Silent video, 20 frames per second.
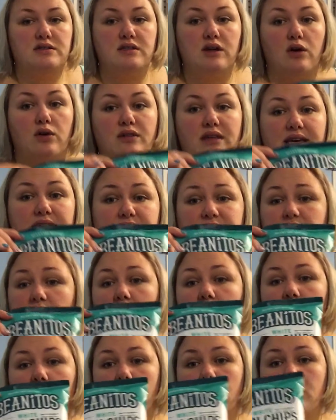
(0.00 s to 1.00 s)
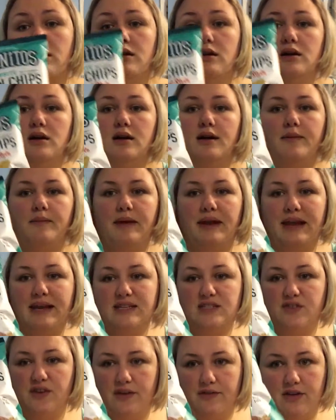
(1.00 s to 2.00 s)
So these are my
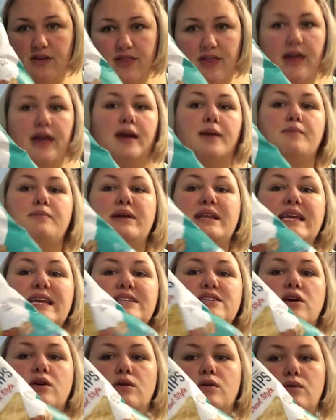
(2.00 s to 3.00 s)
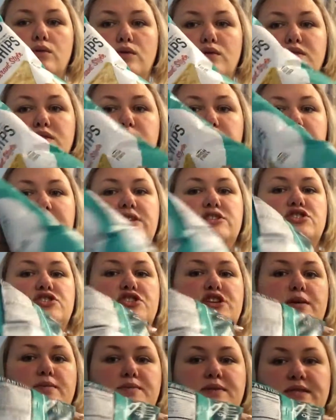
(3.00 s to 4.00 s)
next favorite thing, Beanie Toes bean
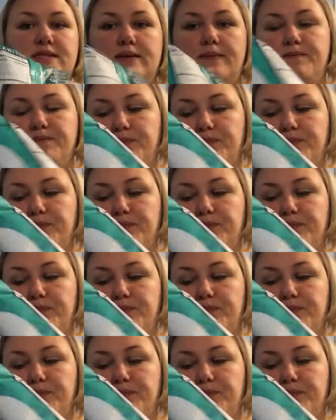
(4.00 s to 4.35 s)
chips.